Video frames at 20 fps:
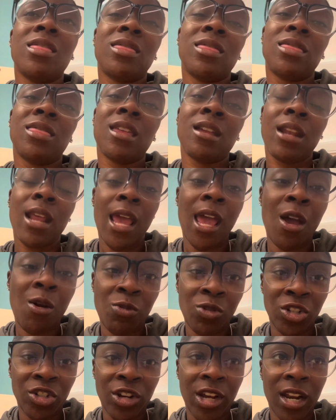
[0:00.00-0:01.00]
The dad
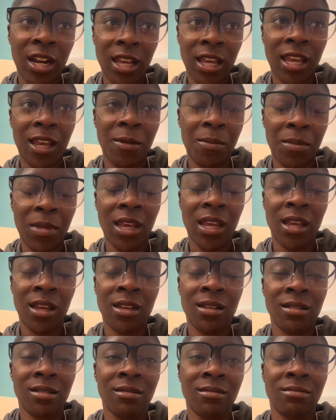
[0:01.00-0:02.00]
was trying to keep me,
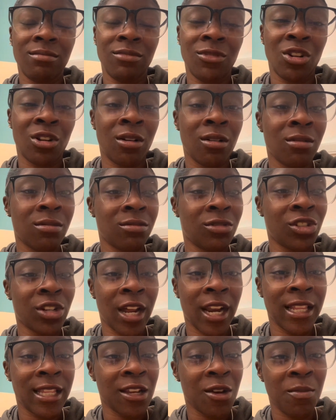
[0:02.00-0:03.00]

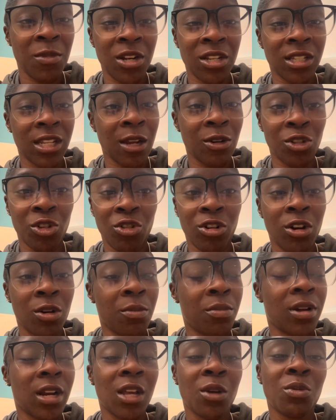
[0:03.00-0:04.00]
trying to tell me to stay strong,
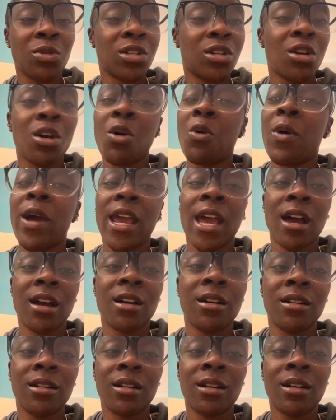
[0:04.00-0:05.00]
but it was no way I
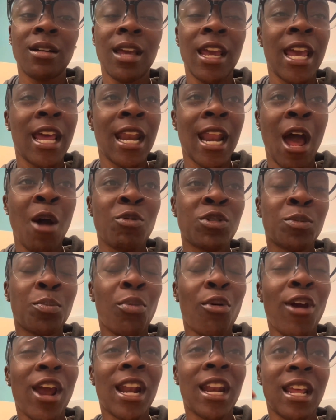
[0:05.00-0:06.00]
could. And I was
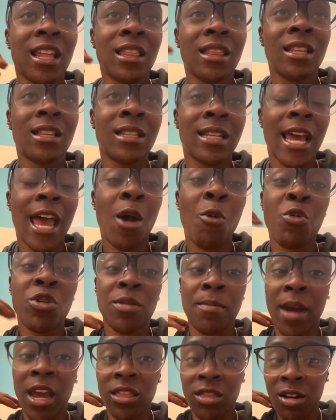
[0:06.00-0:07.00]
pregnant at the time with
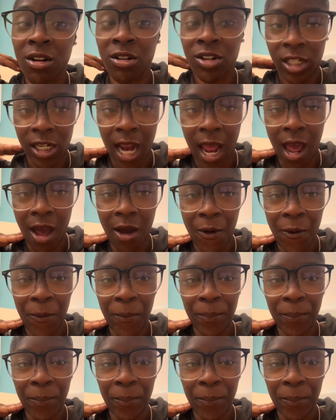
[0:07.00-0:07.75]
my third child.